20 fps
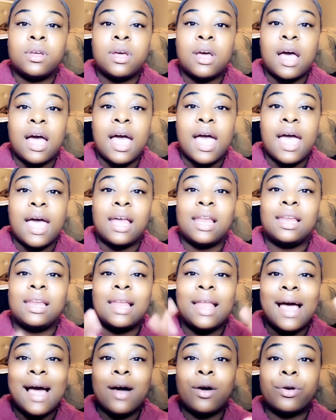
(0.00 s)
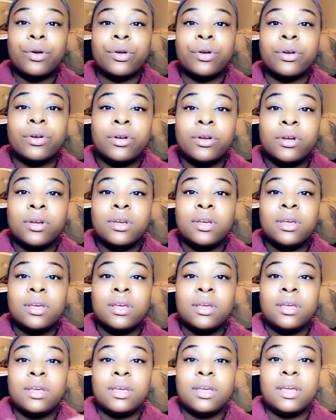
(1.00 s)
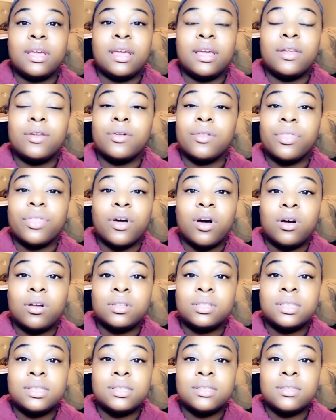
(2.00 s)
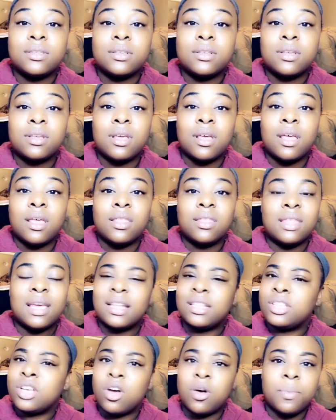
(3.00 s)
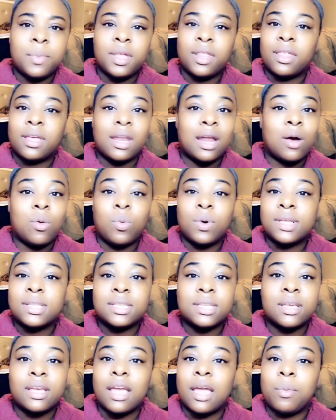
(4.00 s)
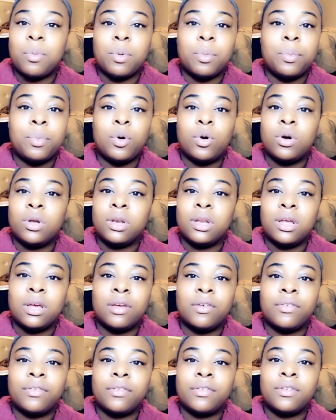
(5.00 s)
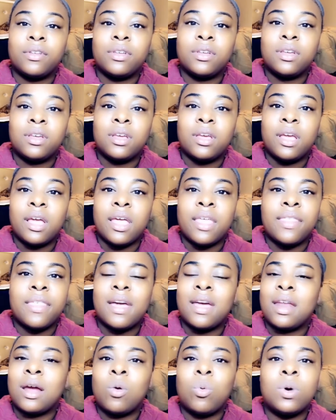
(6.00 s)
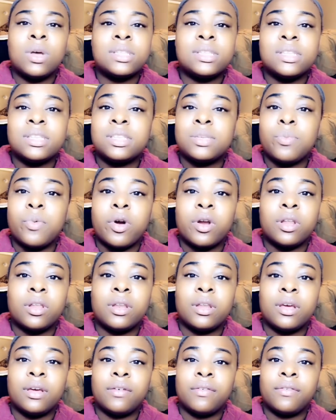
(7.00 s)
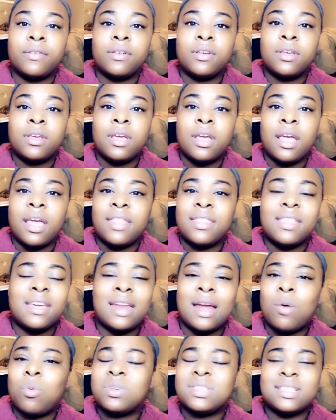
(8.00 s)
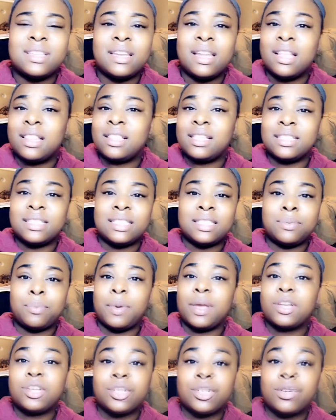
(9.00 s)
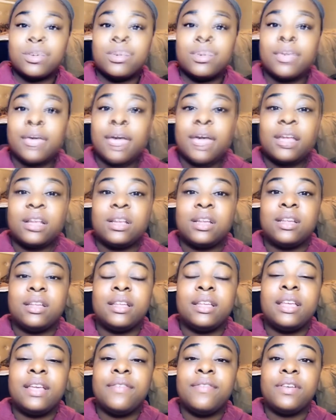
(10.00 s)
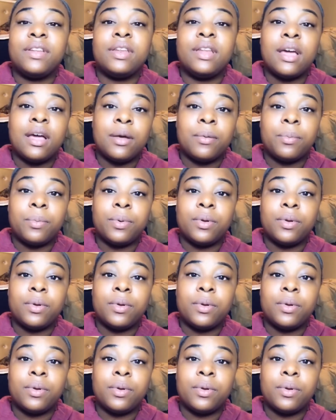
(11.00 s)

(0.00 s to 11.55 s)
I had louder inner thoughts that told me that I wasn't capable enough, and that I wasn't smart enough, and that I was nothing special, that giving up